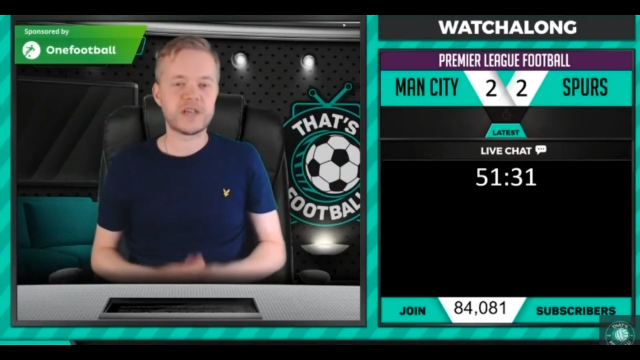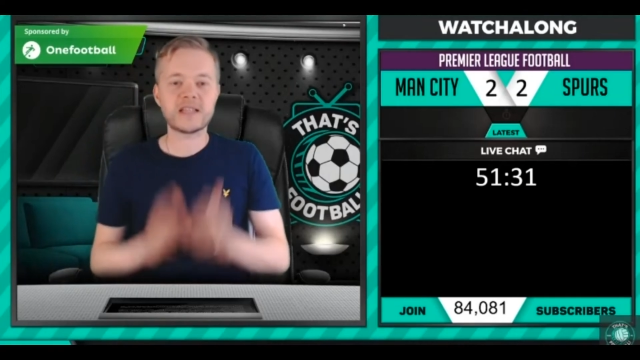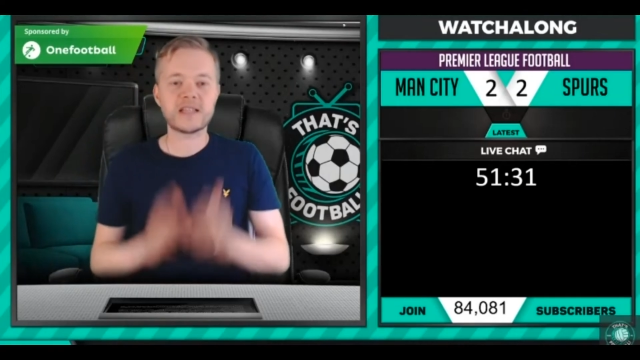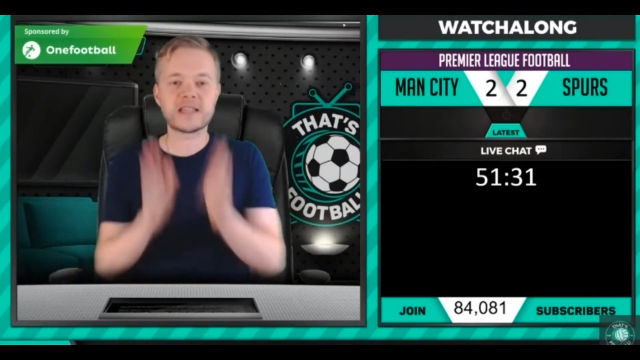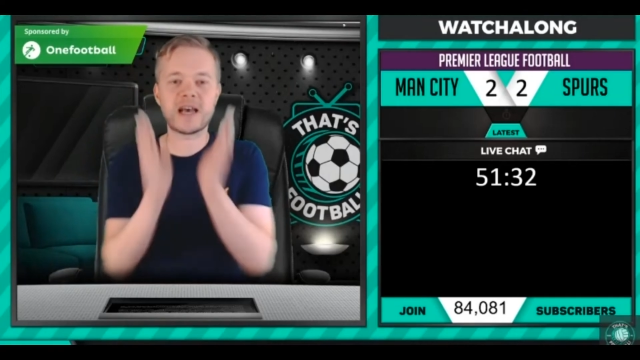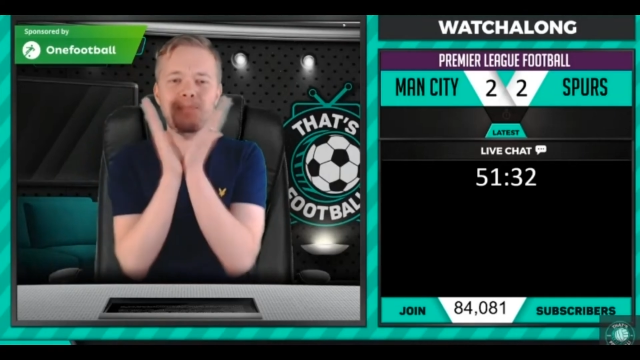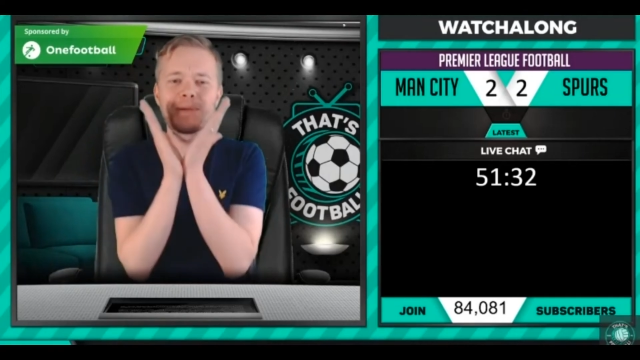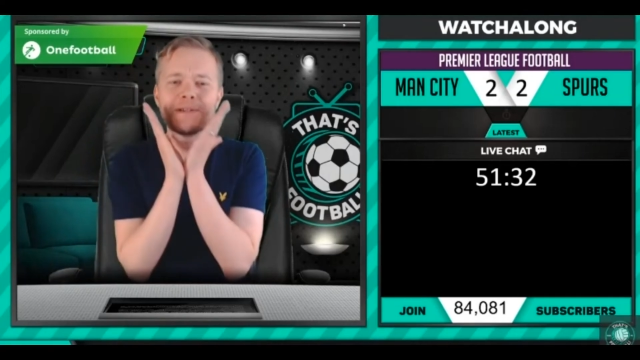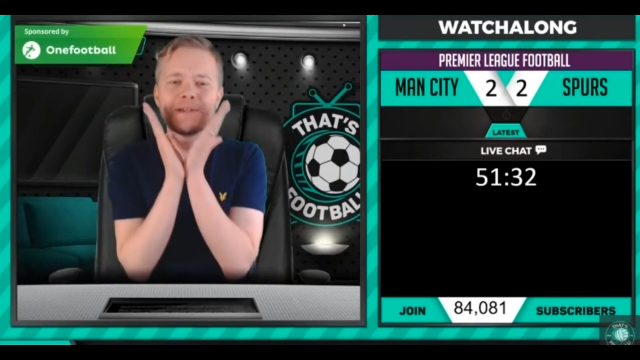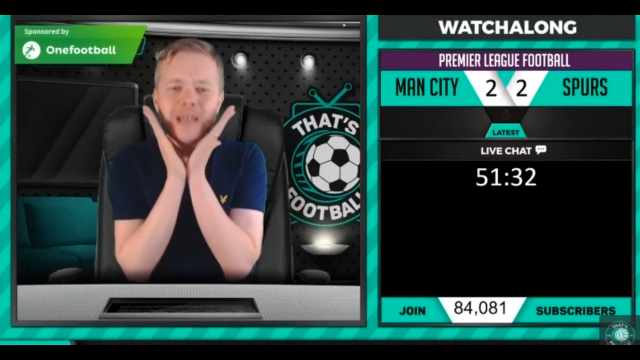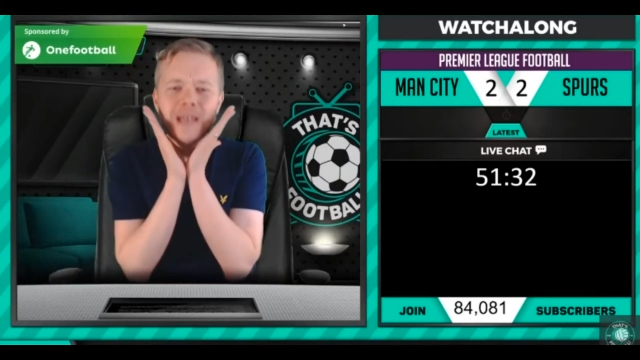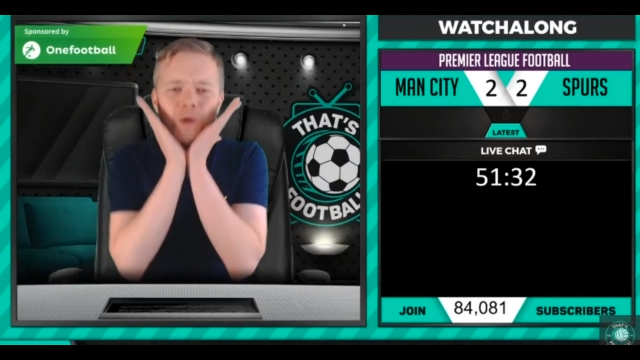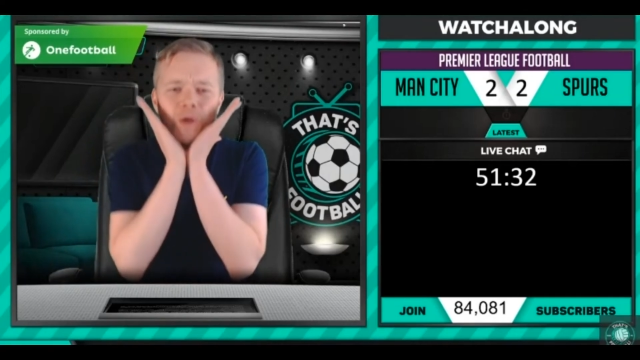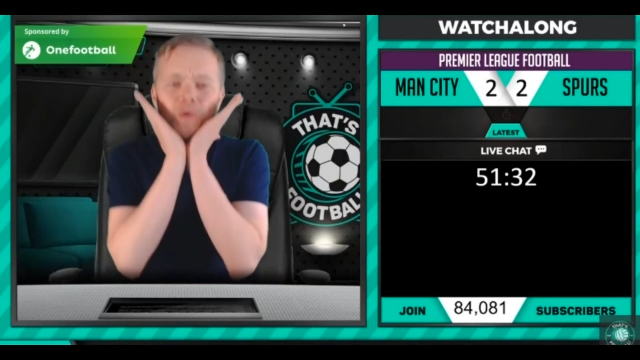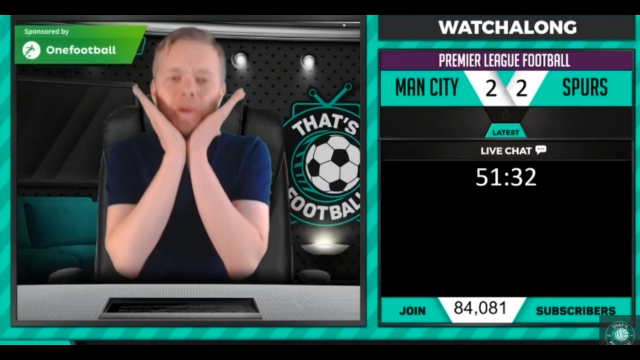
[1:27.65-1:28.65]
up and deal
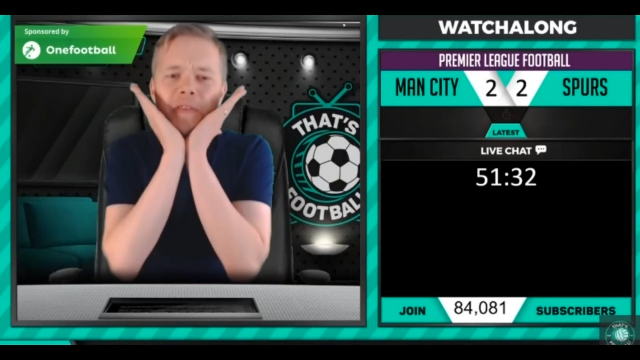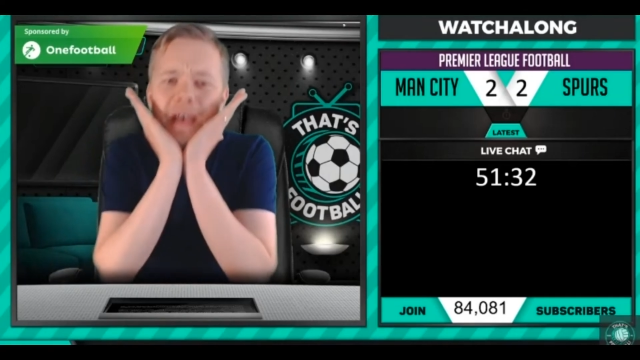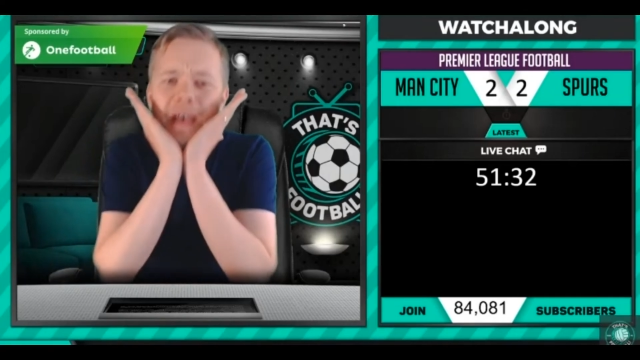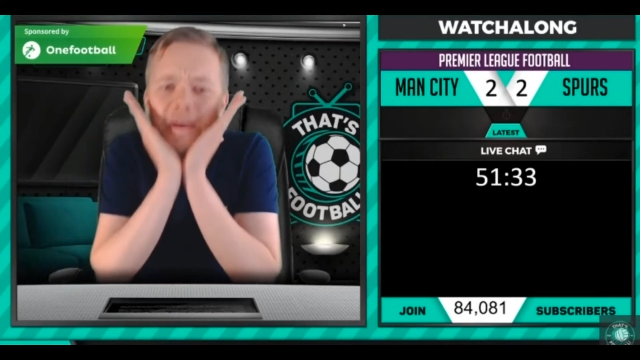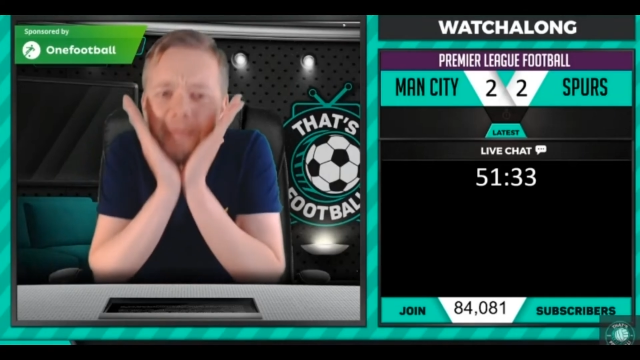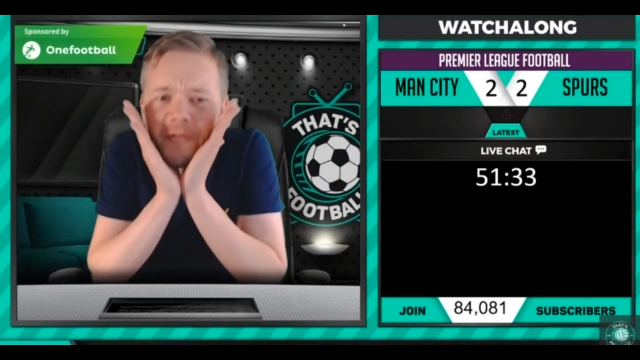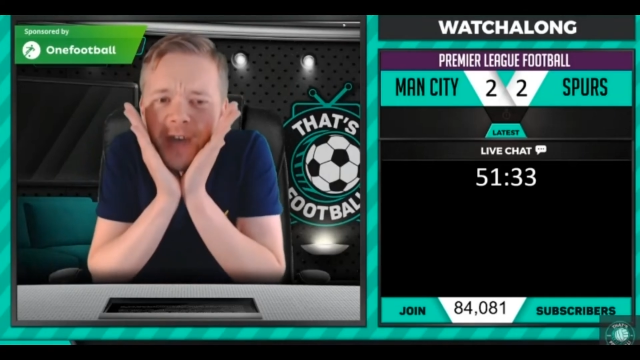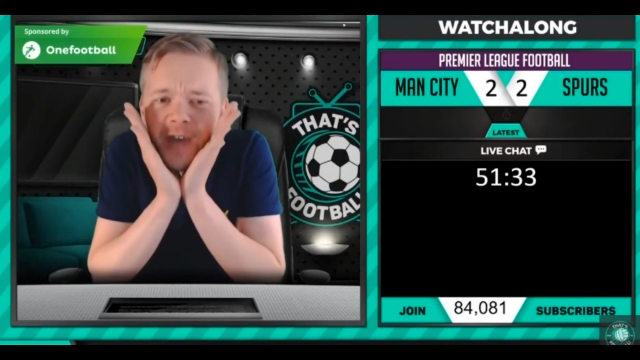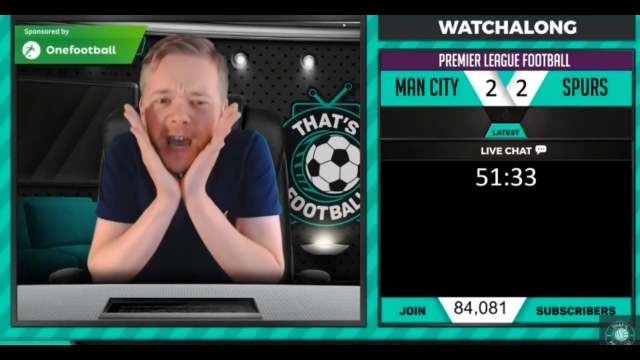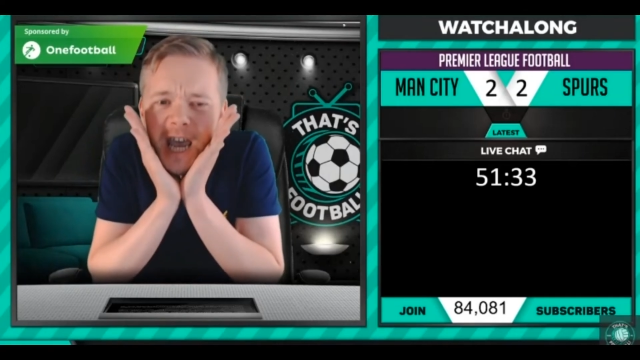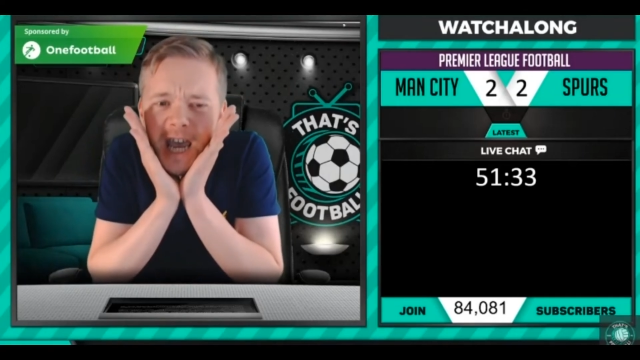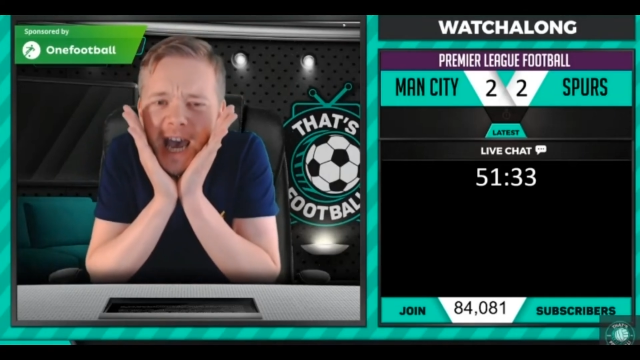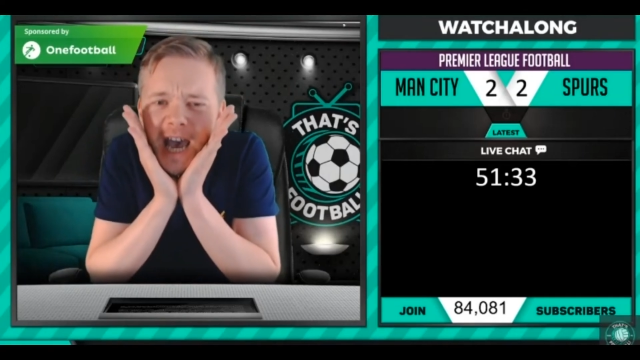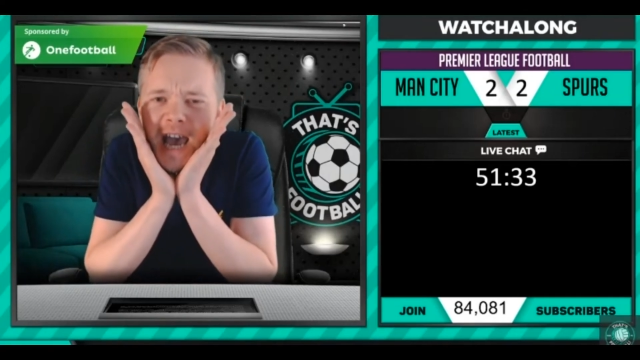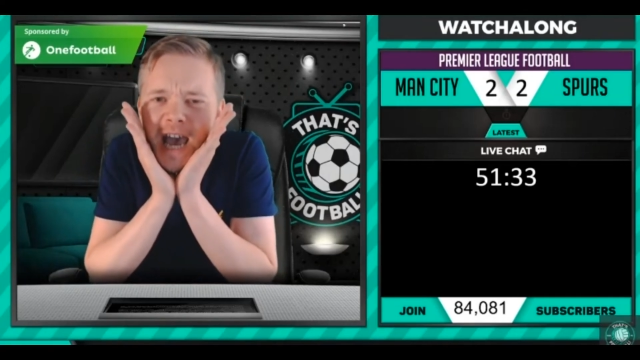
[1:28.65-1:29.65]
with it.
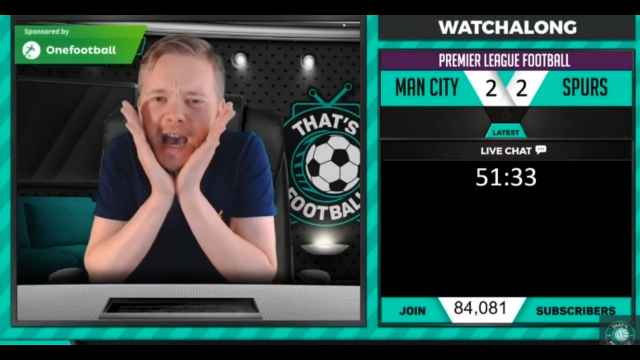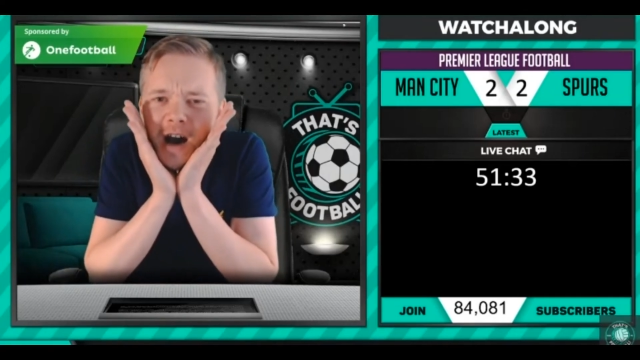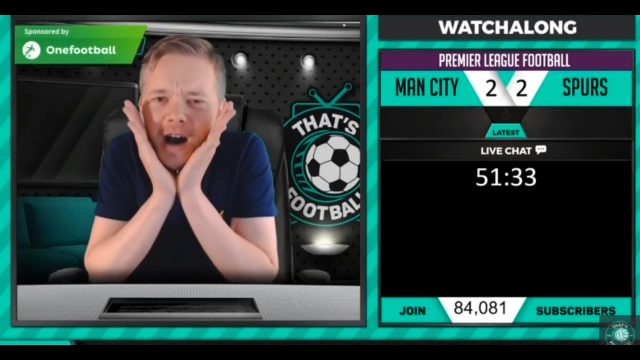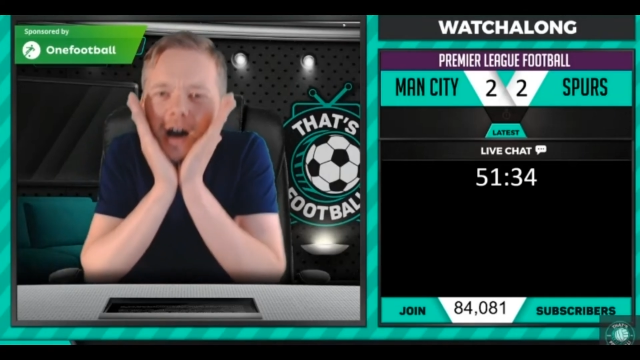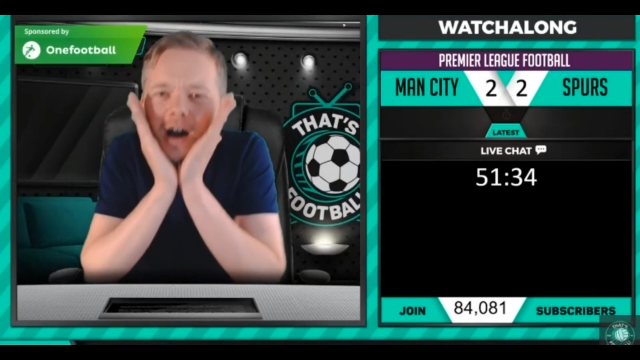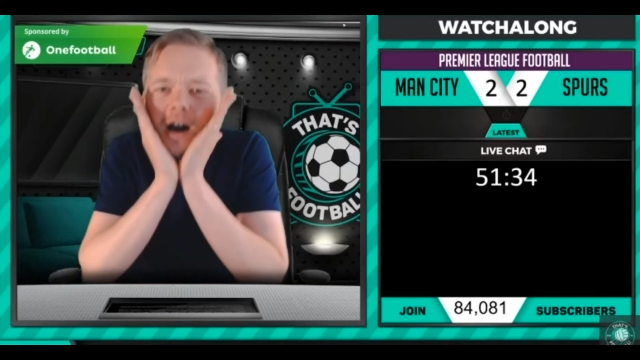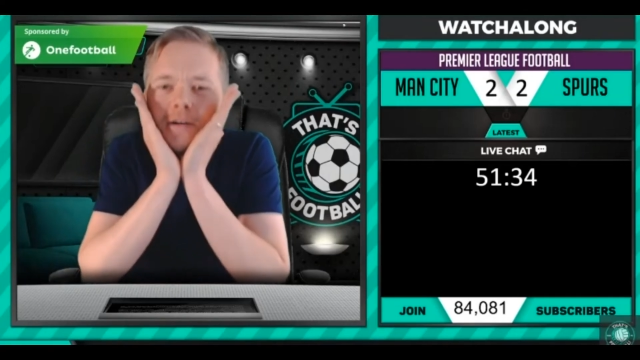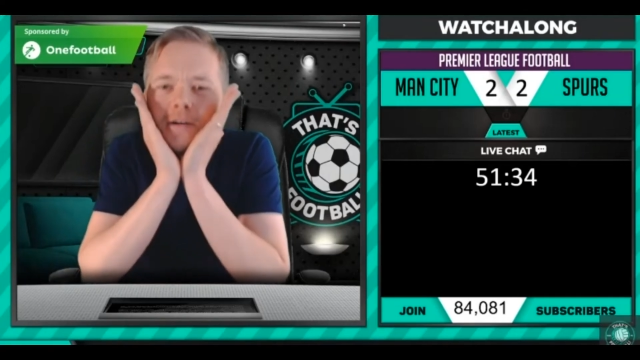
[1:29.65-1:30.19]
VAR.